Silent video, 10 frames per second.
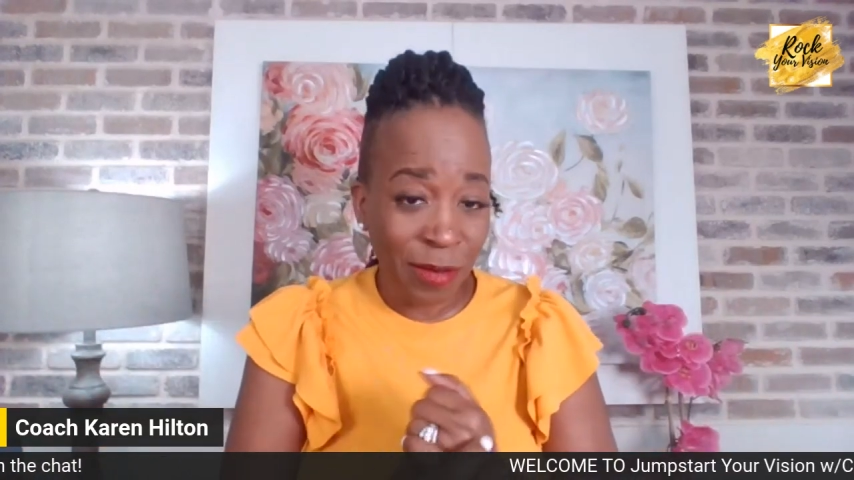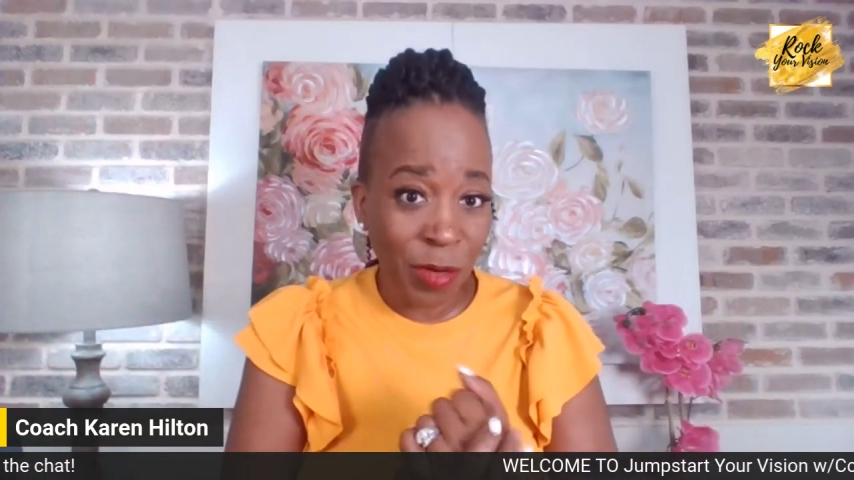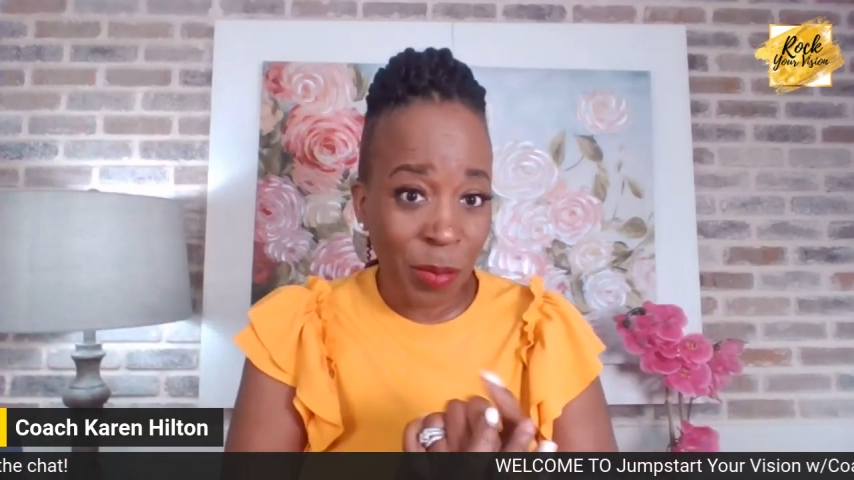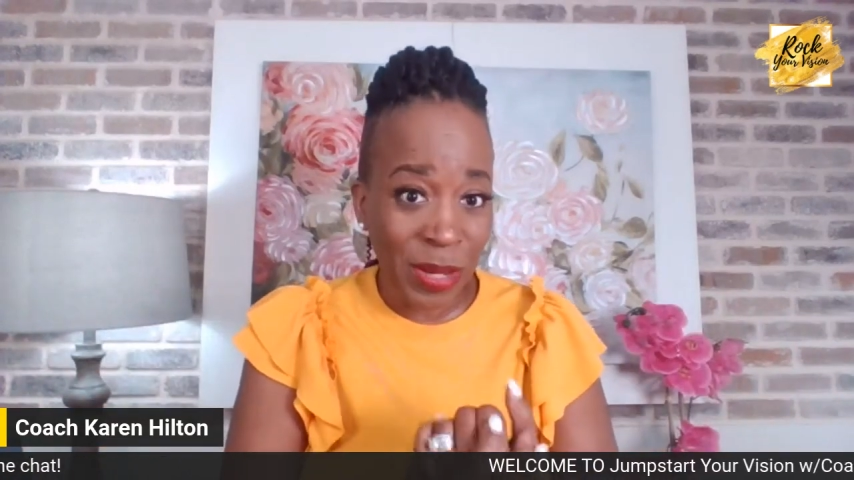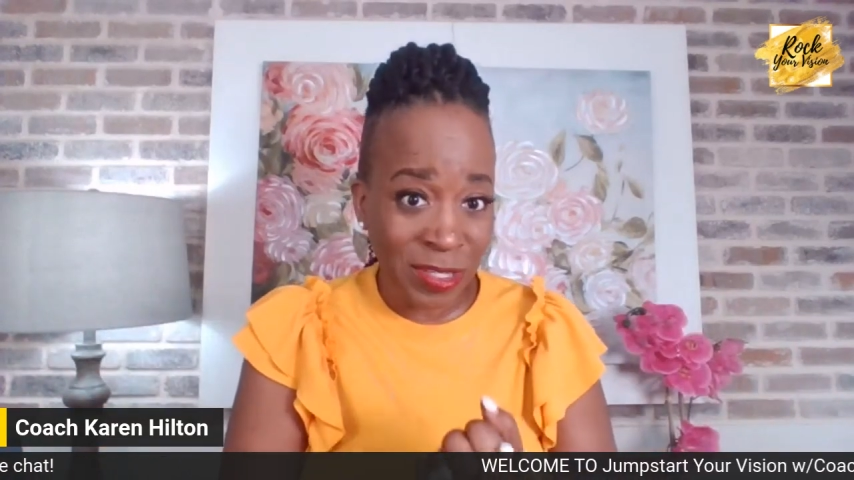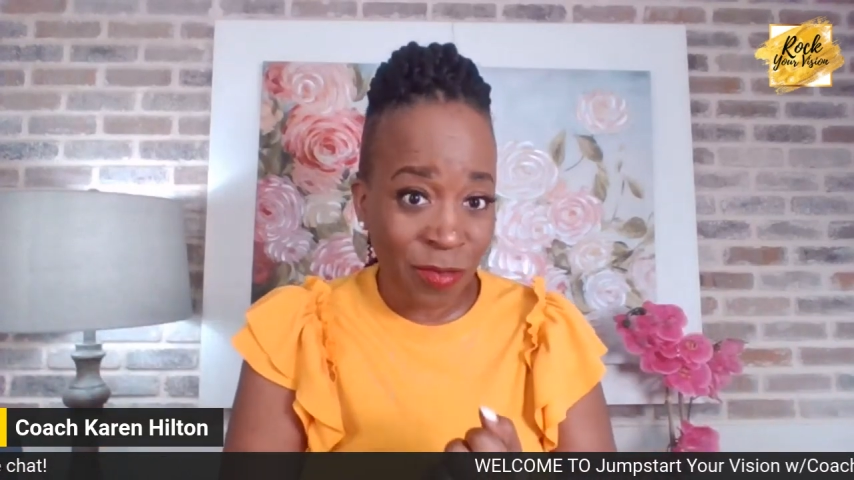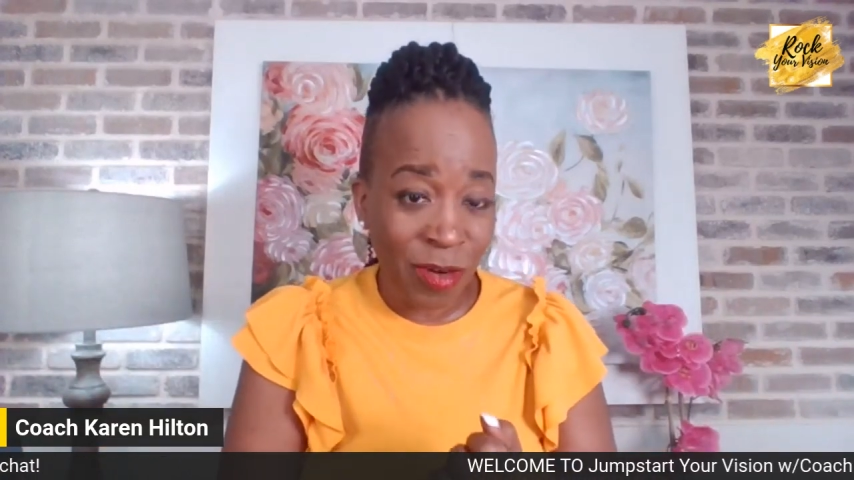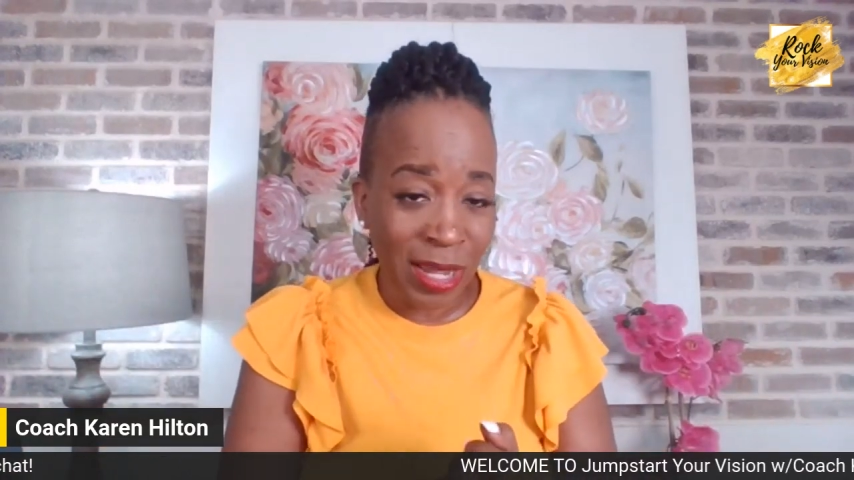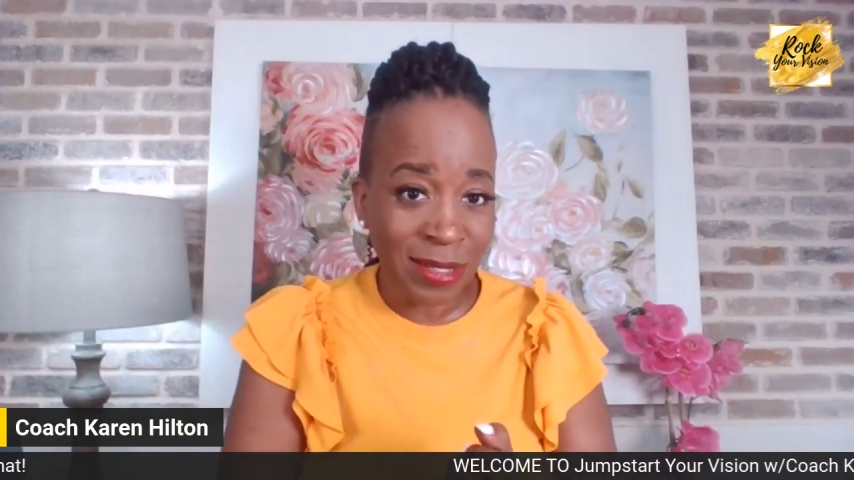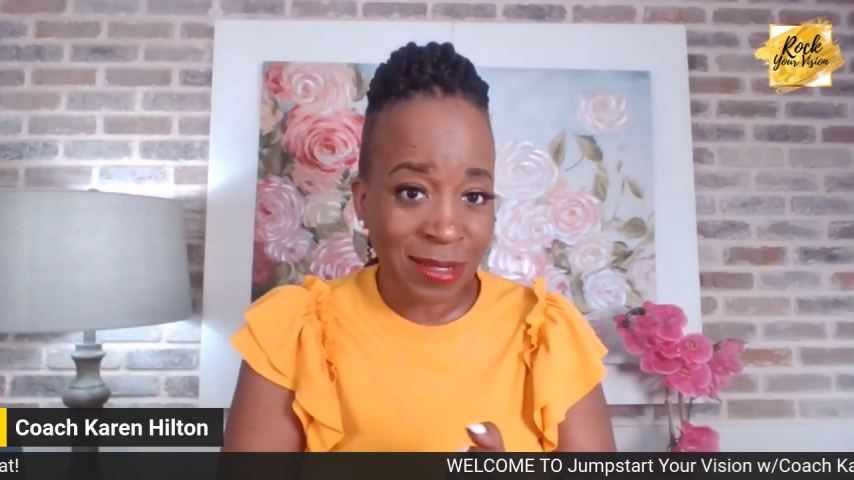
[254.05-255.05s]
of your best
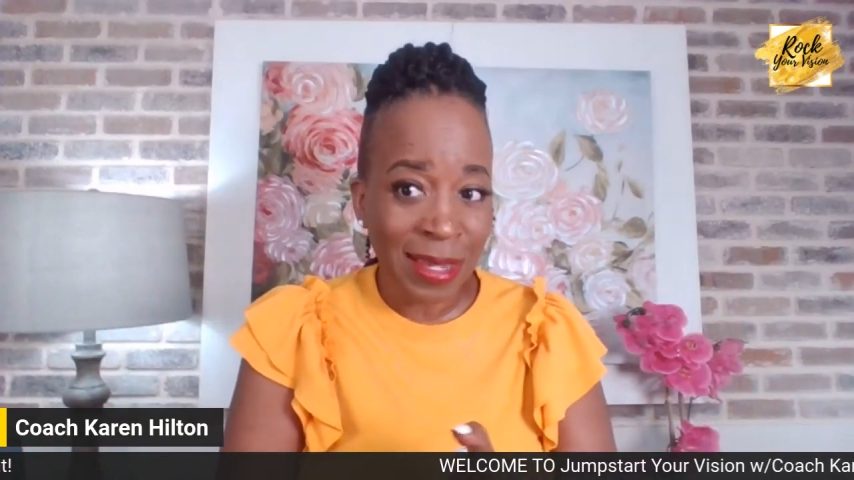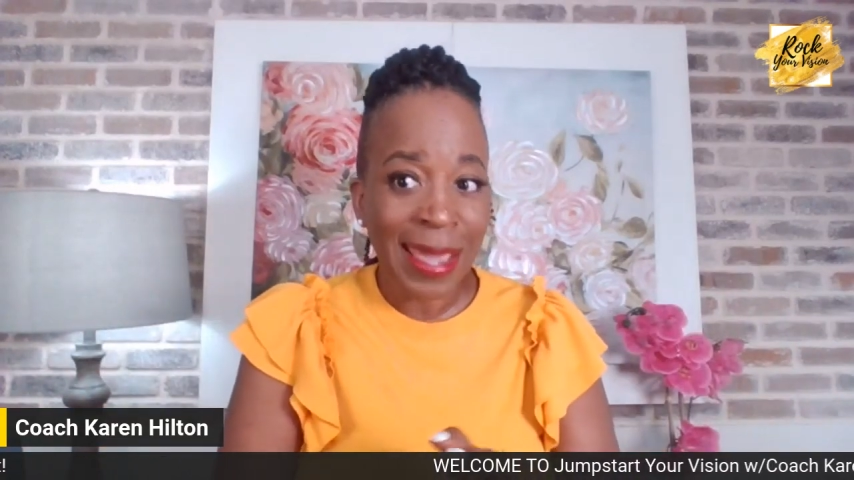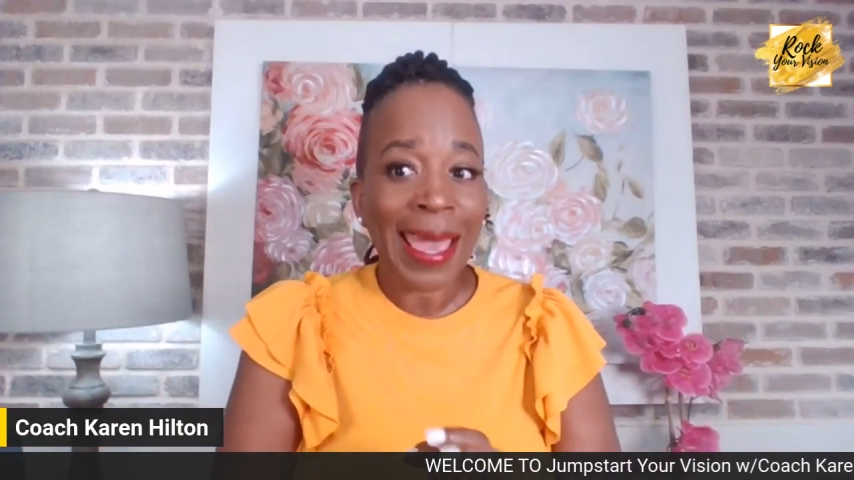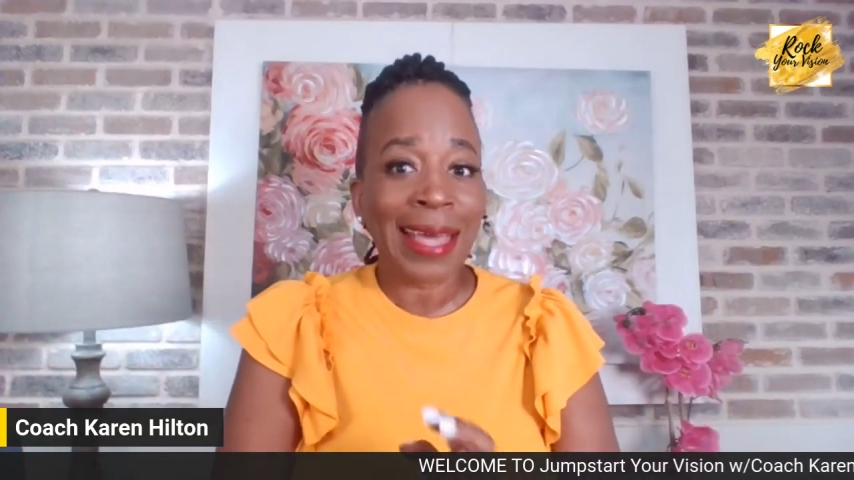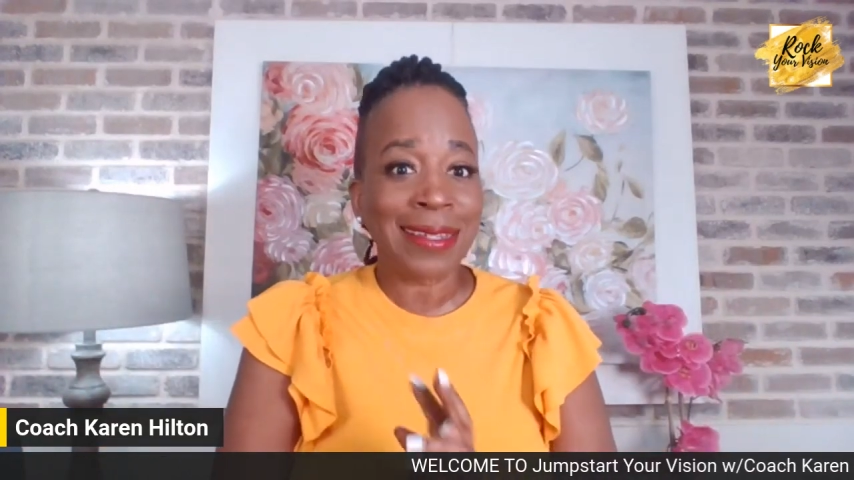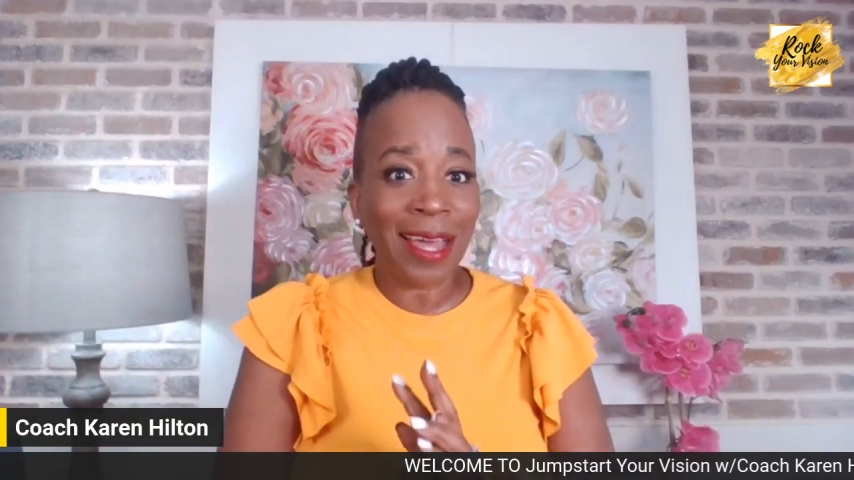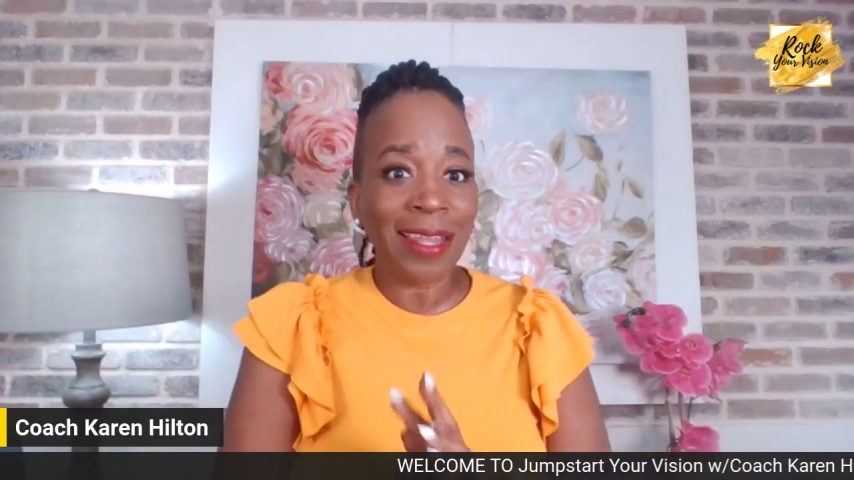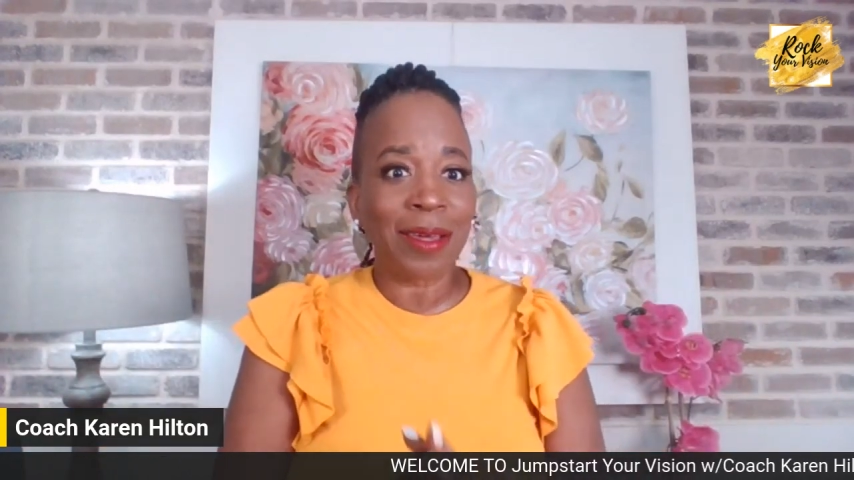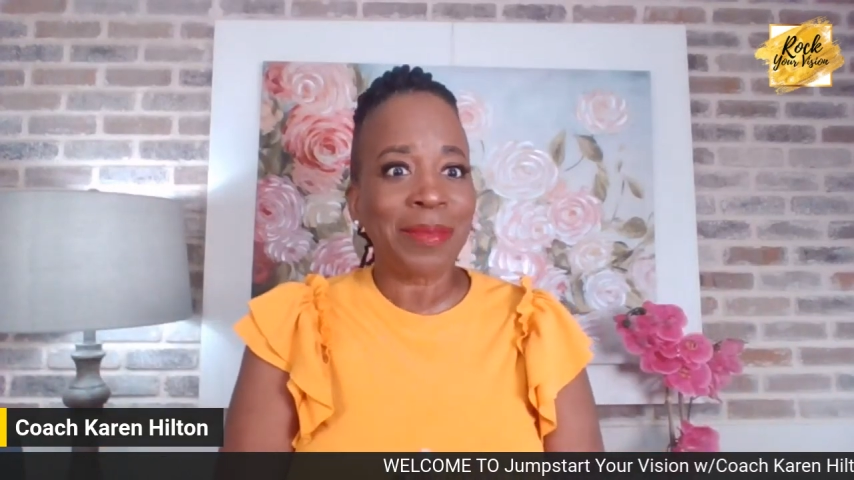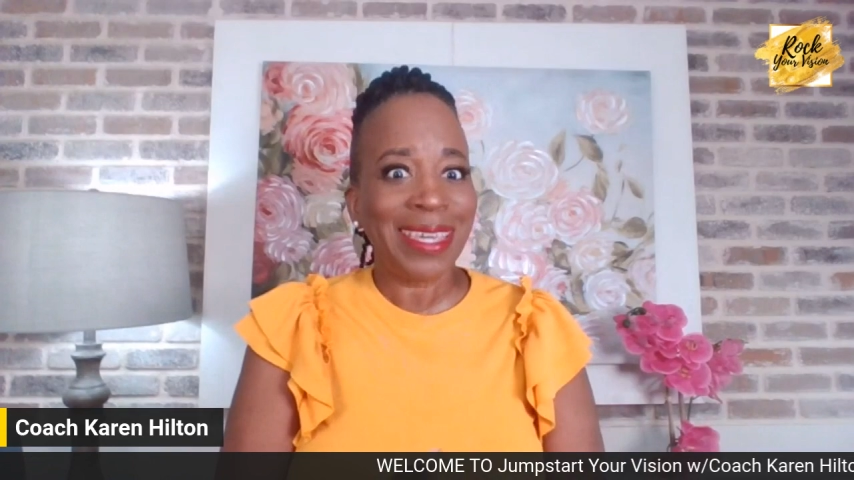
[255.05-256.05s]
friends and tell them,